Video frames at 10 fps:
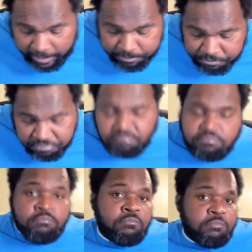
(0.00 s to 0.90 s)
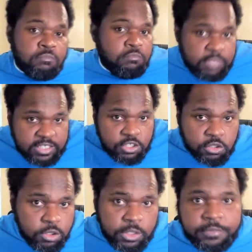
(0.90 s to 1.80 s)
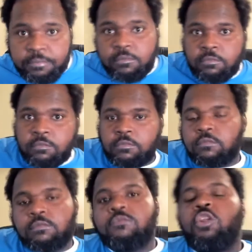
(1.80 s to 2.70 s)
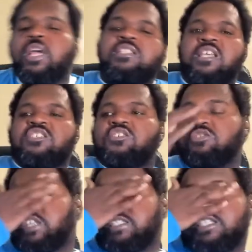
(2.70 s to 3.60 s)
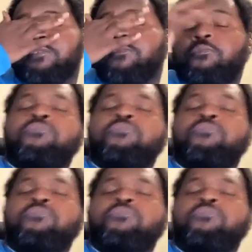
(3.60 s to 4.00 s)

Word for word: yet, they still do it. The United States still does it.